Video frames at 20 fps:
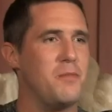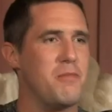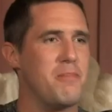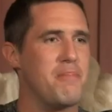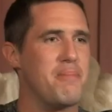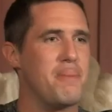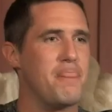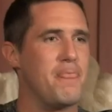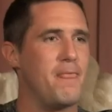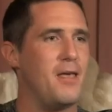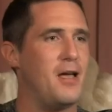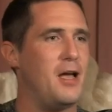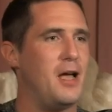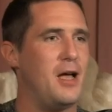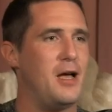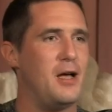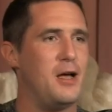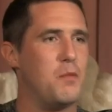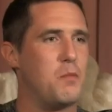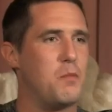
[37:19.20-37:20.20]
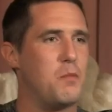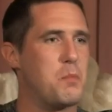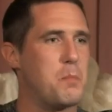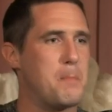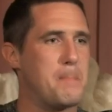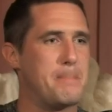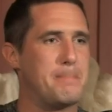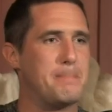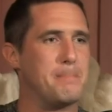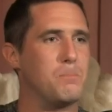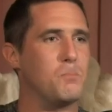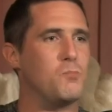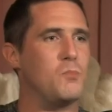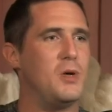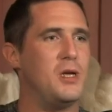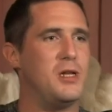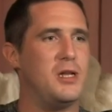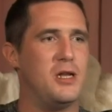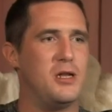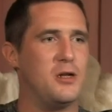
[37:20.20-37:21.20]
Yes, he was in Loch Ness.
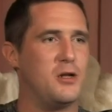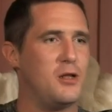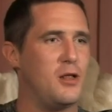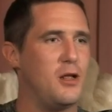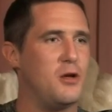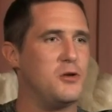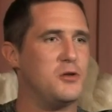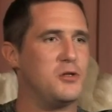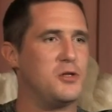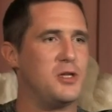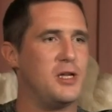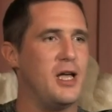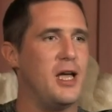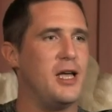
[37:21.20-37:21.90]
Mm, he didn't close the